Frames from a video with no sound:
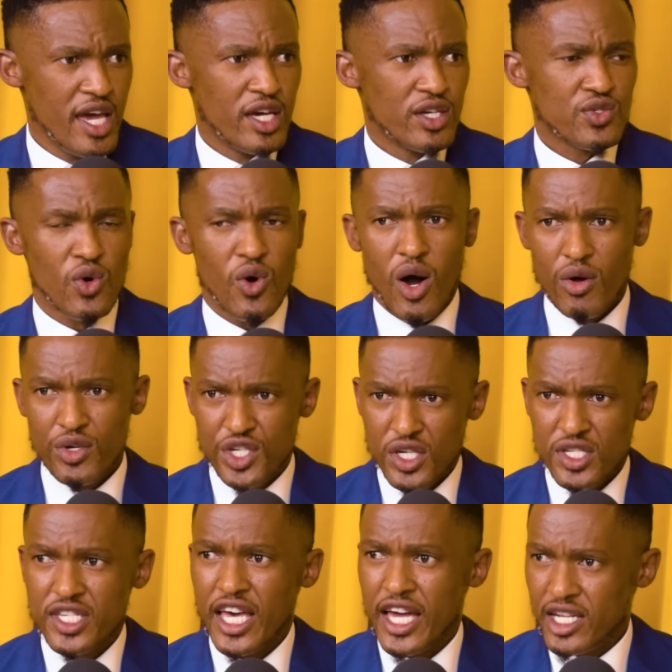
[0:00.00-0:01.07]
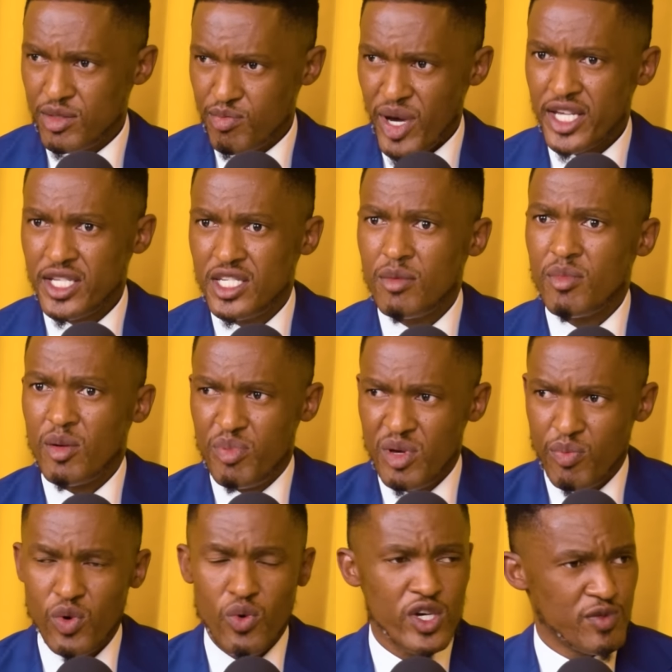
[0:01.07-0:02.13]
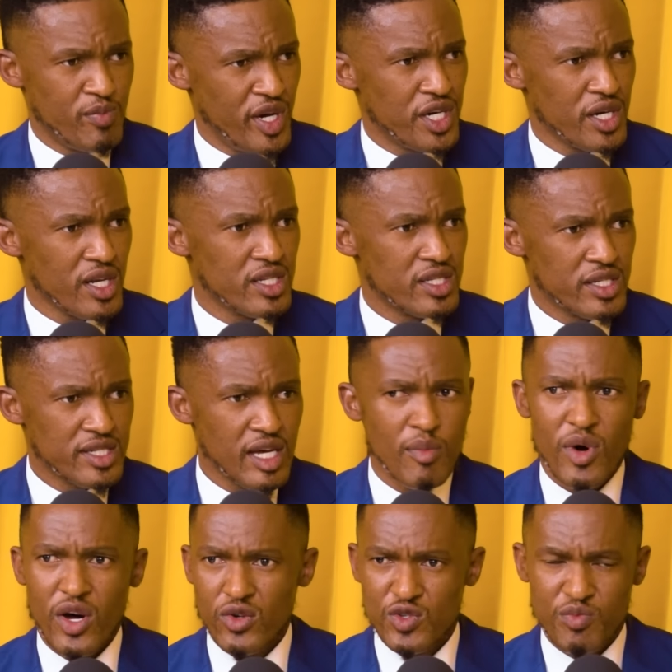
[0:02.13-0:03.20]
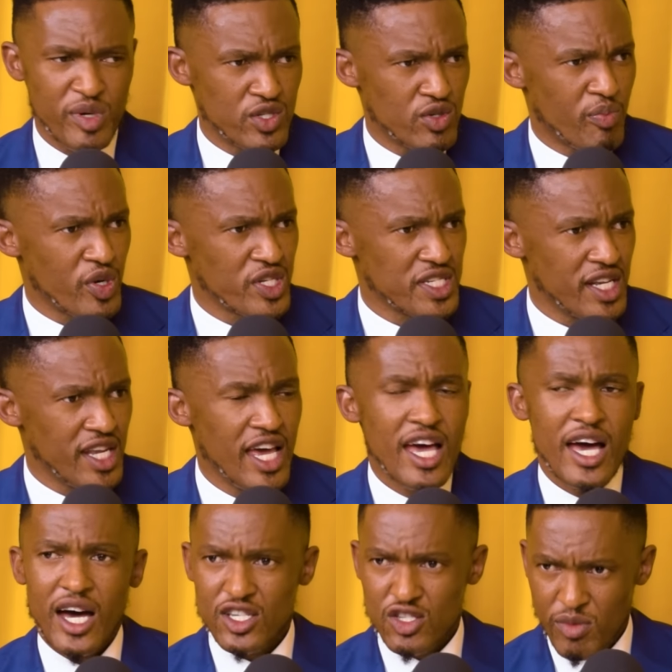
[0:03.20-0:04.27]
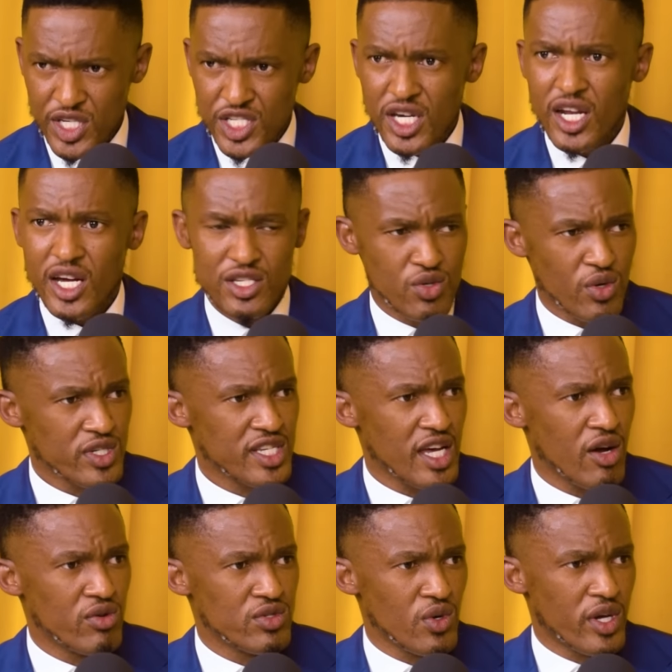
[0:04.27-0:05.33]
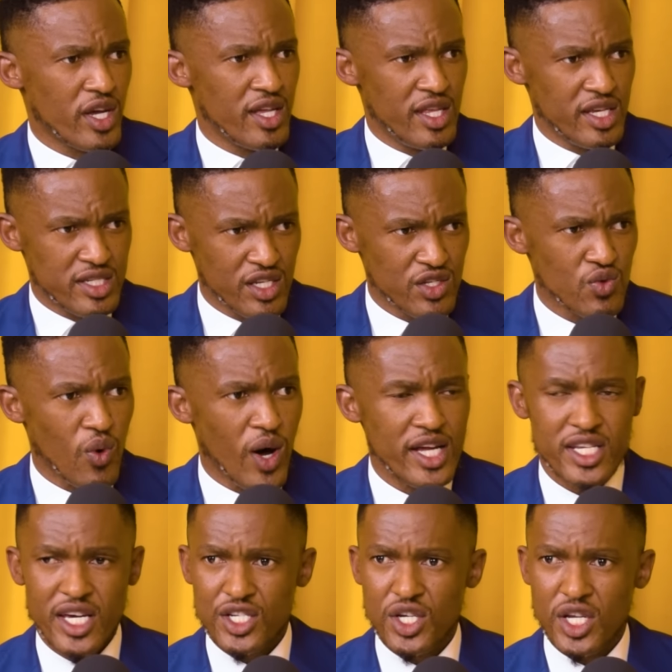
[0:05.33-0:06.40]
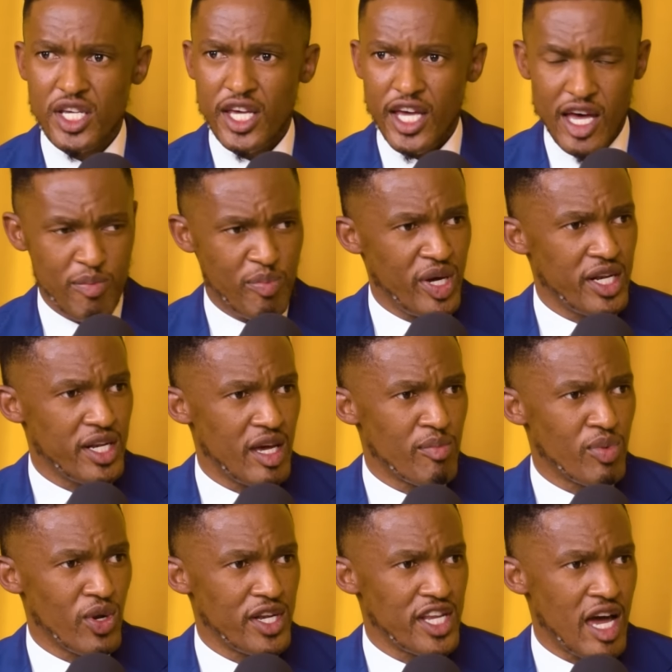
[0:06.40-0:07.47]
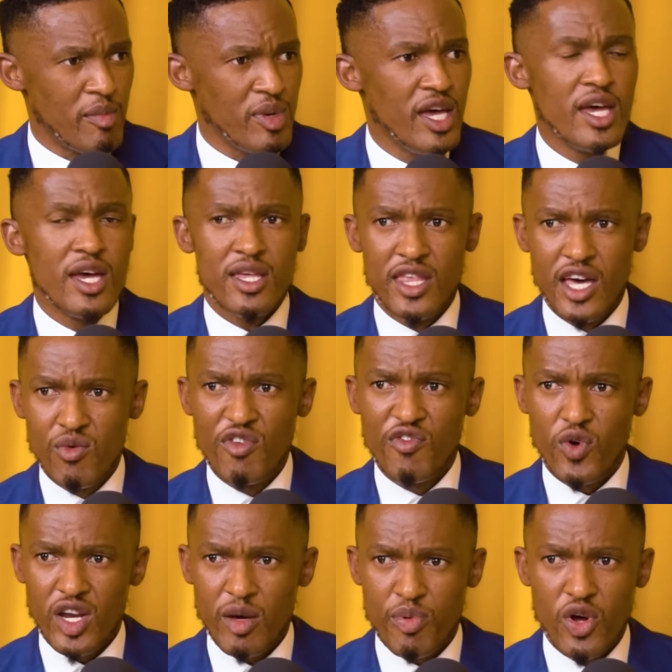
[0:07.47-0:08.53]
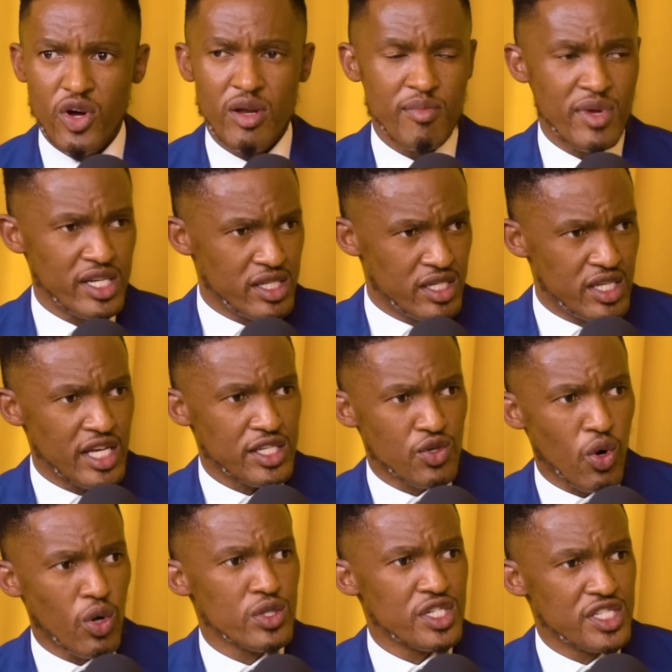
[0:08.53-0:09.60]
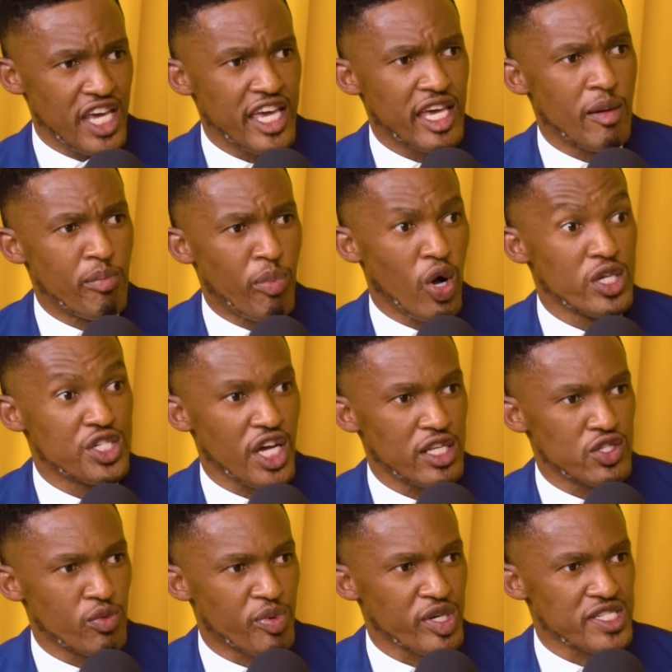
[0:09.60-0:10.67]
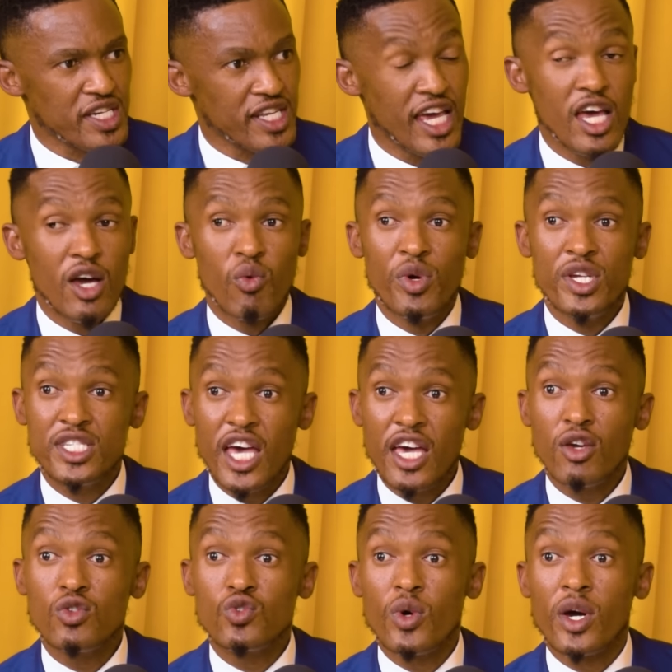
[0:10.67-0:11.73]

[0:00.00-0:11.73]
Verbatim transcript: So I'll just get my team and people who are specialists, someone who's been to prison. As about telling a story, okay, this is what actually happened in Buleniami. Then we've got a program that's called Take a Boy Child to Prison. We take you to